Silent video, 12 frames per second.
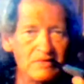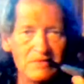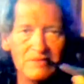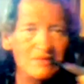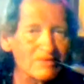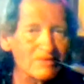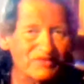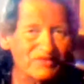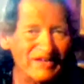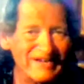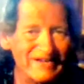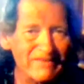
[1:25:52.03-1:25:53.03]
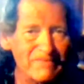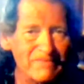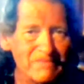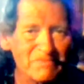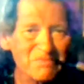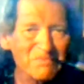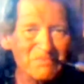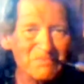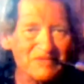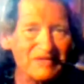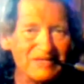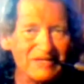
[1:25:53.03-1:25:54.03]
You know what I'm saying?
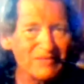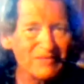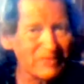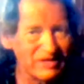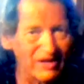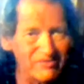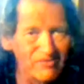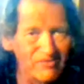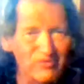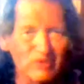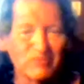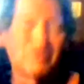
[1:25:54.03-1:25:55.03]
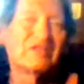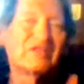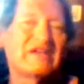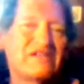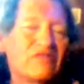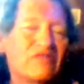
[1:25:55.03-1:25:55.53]
I mean, I don't know if you can relate,